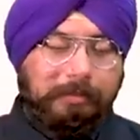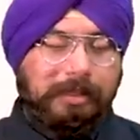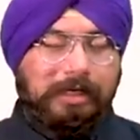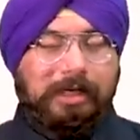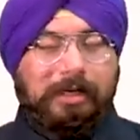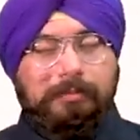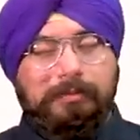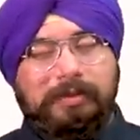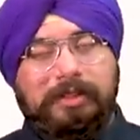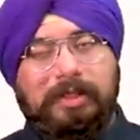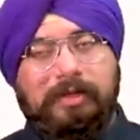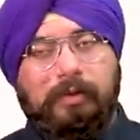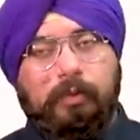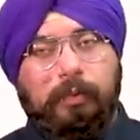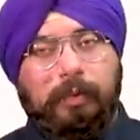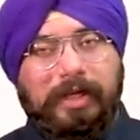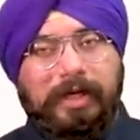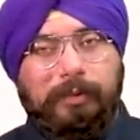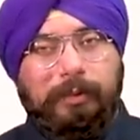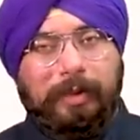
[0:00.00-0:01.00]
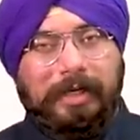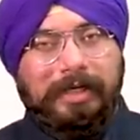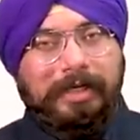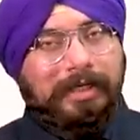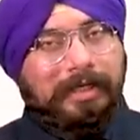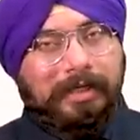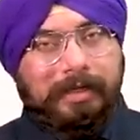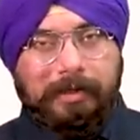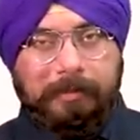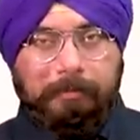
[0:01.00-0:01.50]
becomes very,
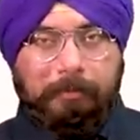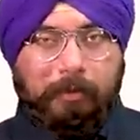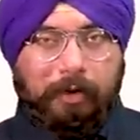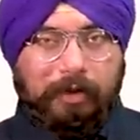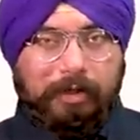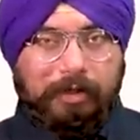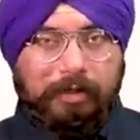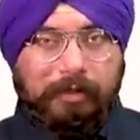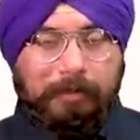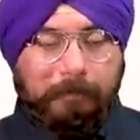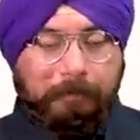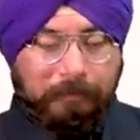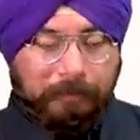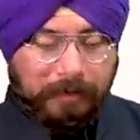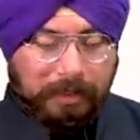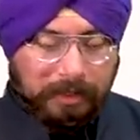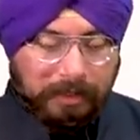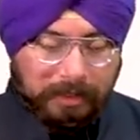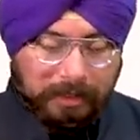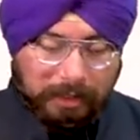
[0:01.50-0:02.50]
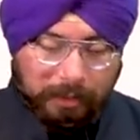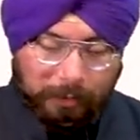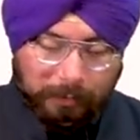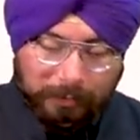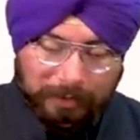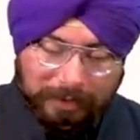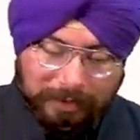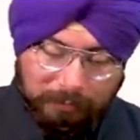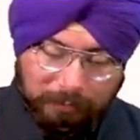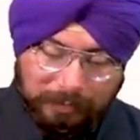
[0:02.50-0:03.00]
very important.
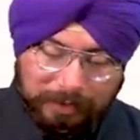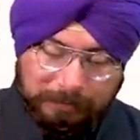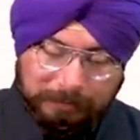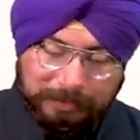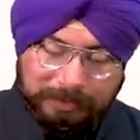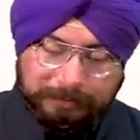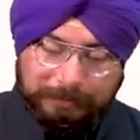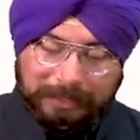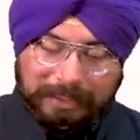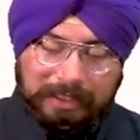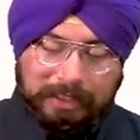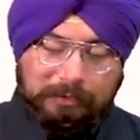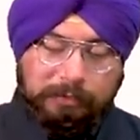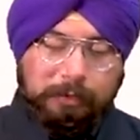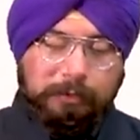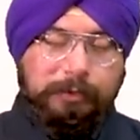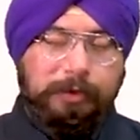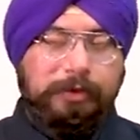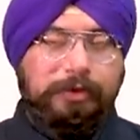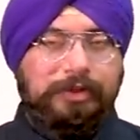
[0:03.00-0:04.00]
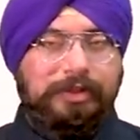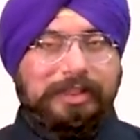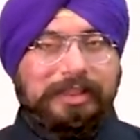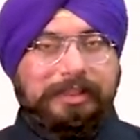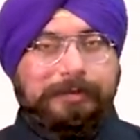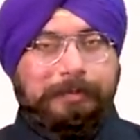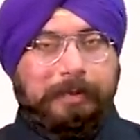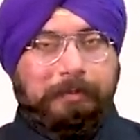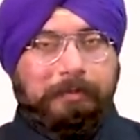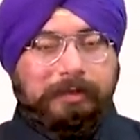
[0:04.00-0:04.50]
Now, with perspective of your
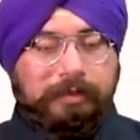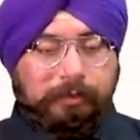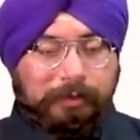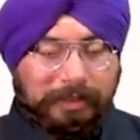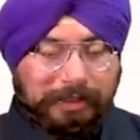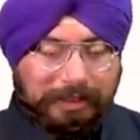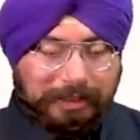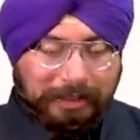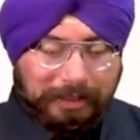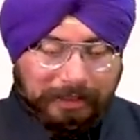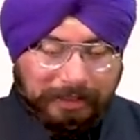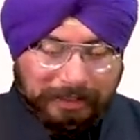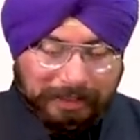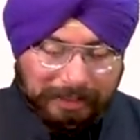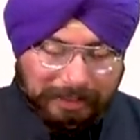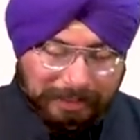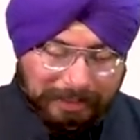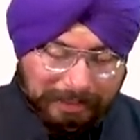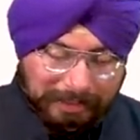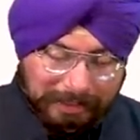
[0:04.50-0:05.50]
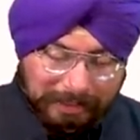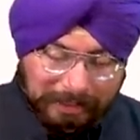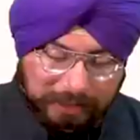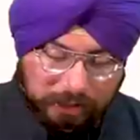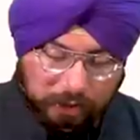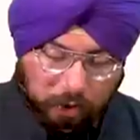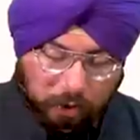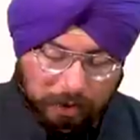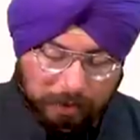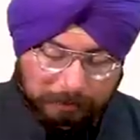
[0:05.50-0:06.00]
GS paper 3, Indian
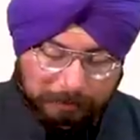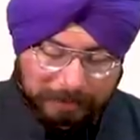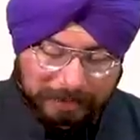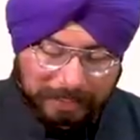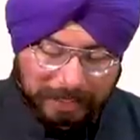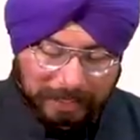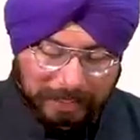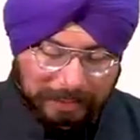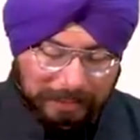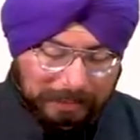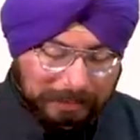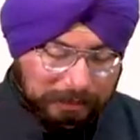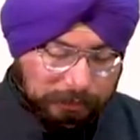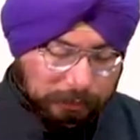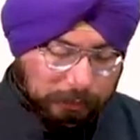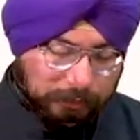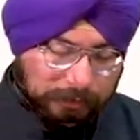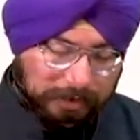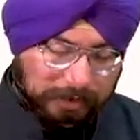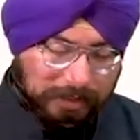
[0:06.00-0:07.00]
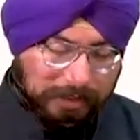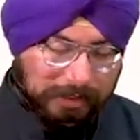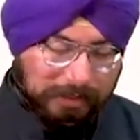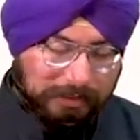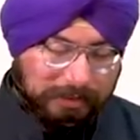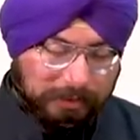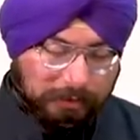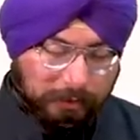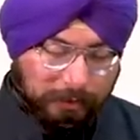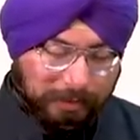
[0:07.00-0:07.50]
economy and issues
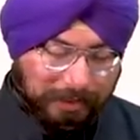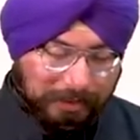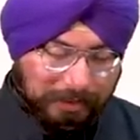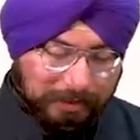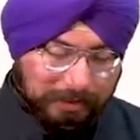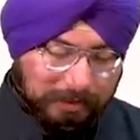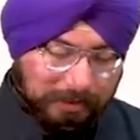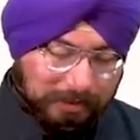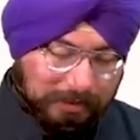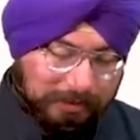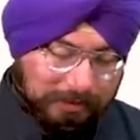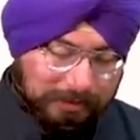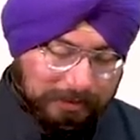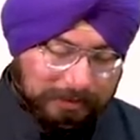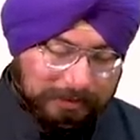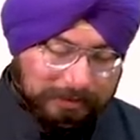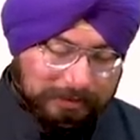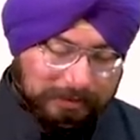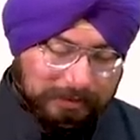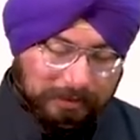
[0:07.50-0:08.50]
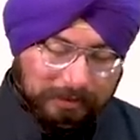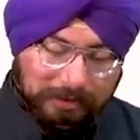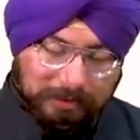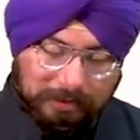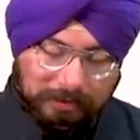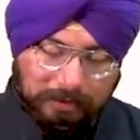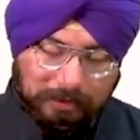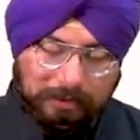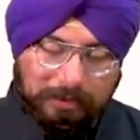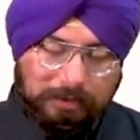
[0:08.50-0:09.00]
relating to it, this
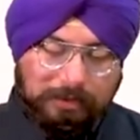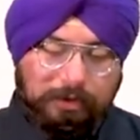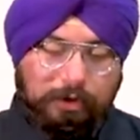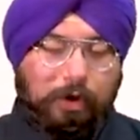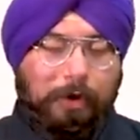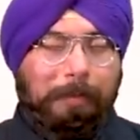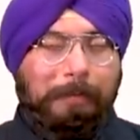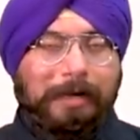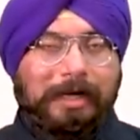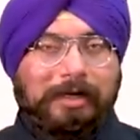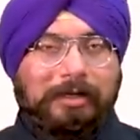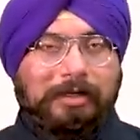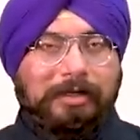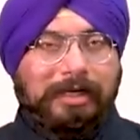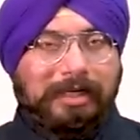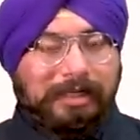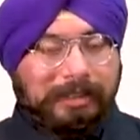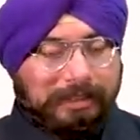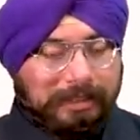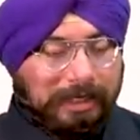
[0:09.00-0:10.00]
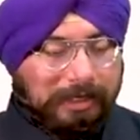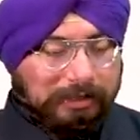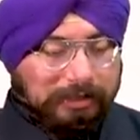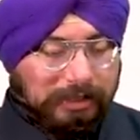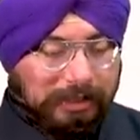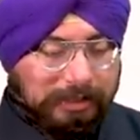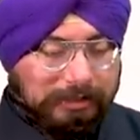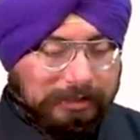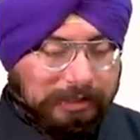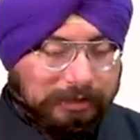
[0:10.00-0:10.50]
uh, topic,
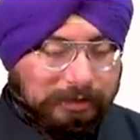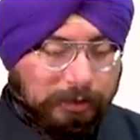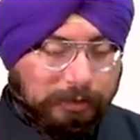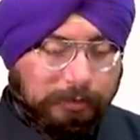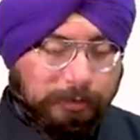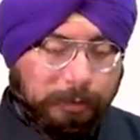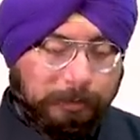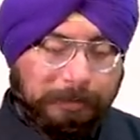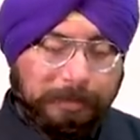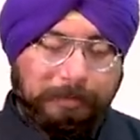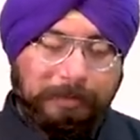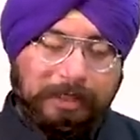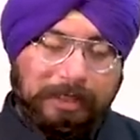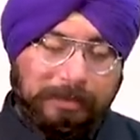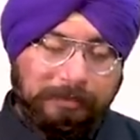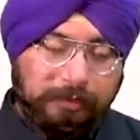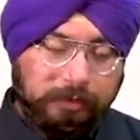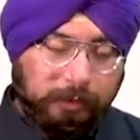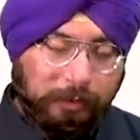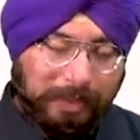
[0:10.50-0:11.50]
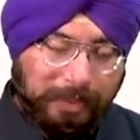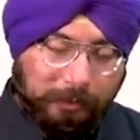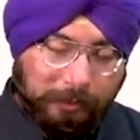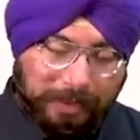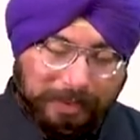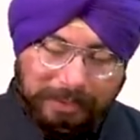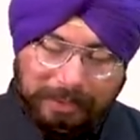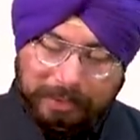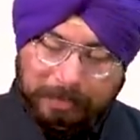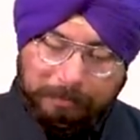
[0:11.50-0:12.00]
internationalization of rupee becomes very,
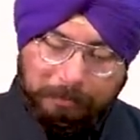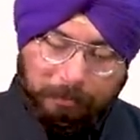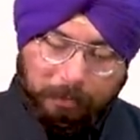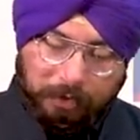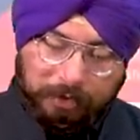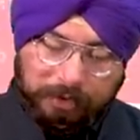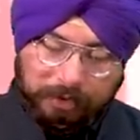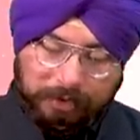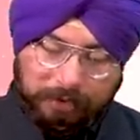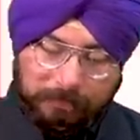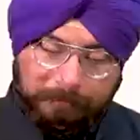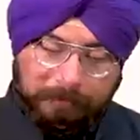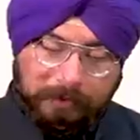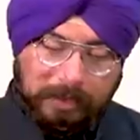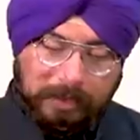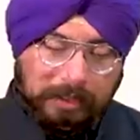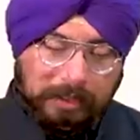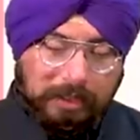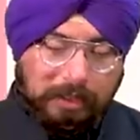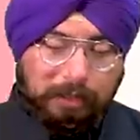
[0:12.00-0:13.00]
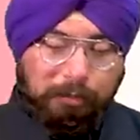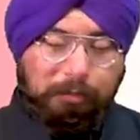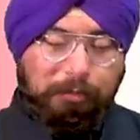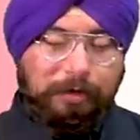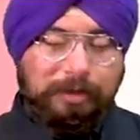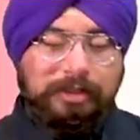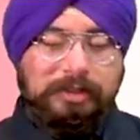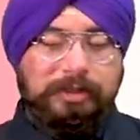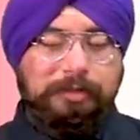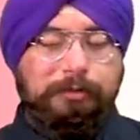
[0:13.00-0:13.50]
very important. Now,
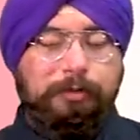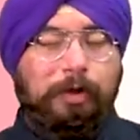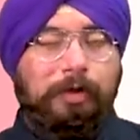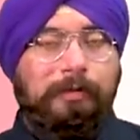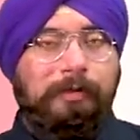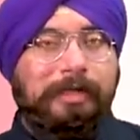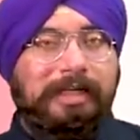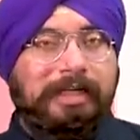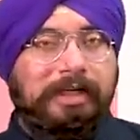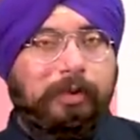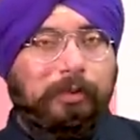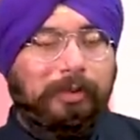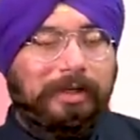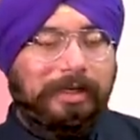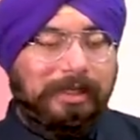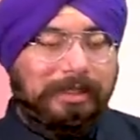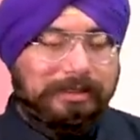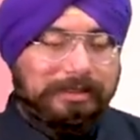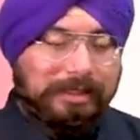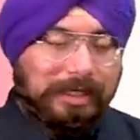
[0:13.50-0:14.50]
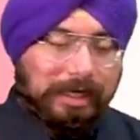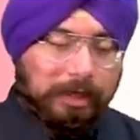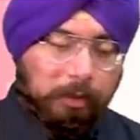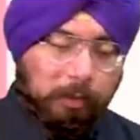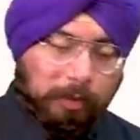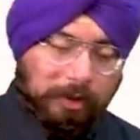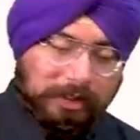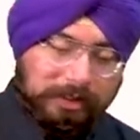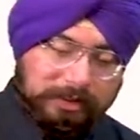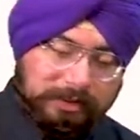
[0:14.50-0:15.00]
first of all, we need to understand
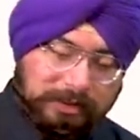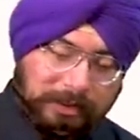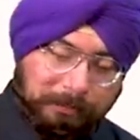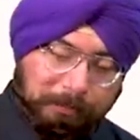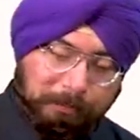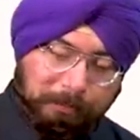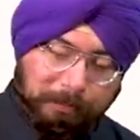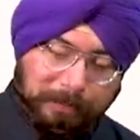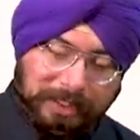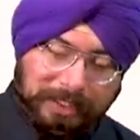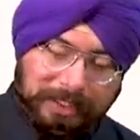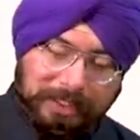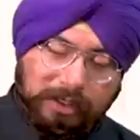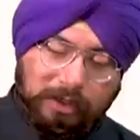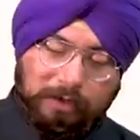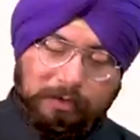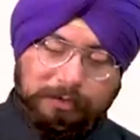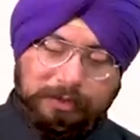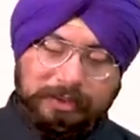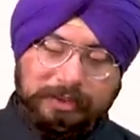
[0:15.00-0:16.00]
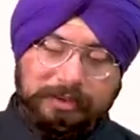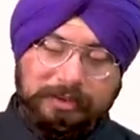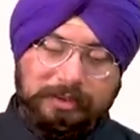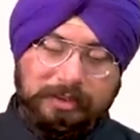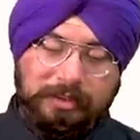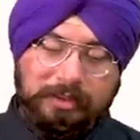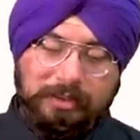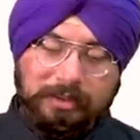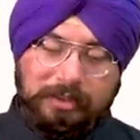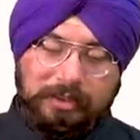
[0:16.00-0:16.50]
what is the meaning of this.
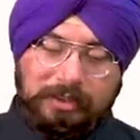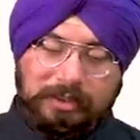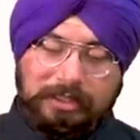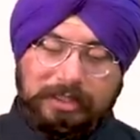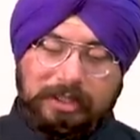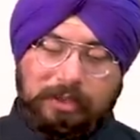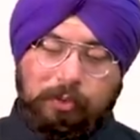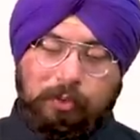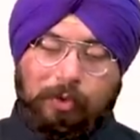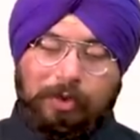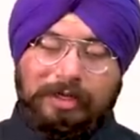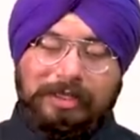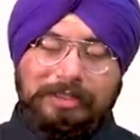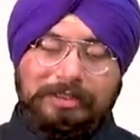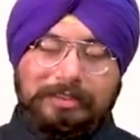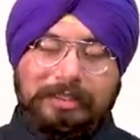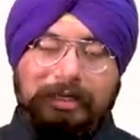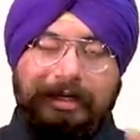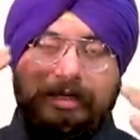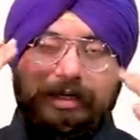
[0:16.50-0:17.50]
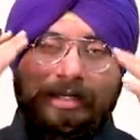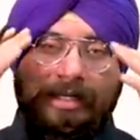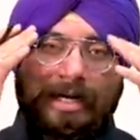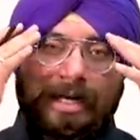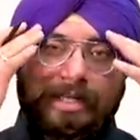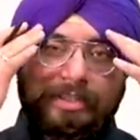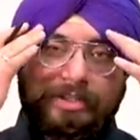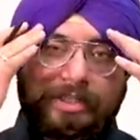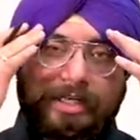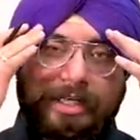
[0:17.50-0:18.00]
That what is
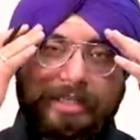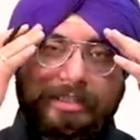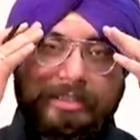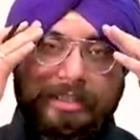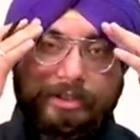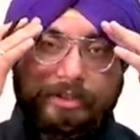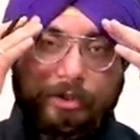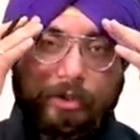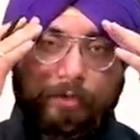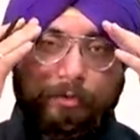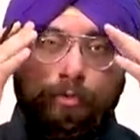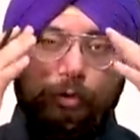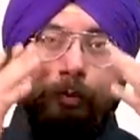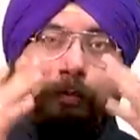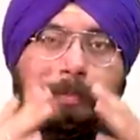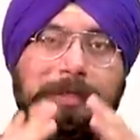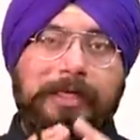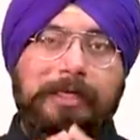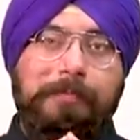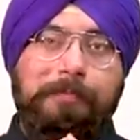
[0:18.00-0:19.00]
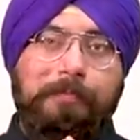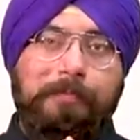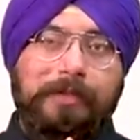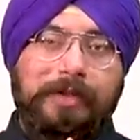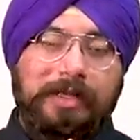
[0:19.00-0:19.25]
internationalization of rupee?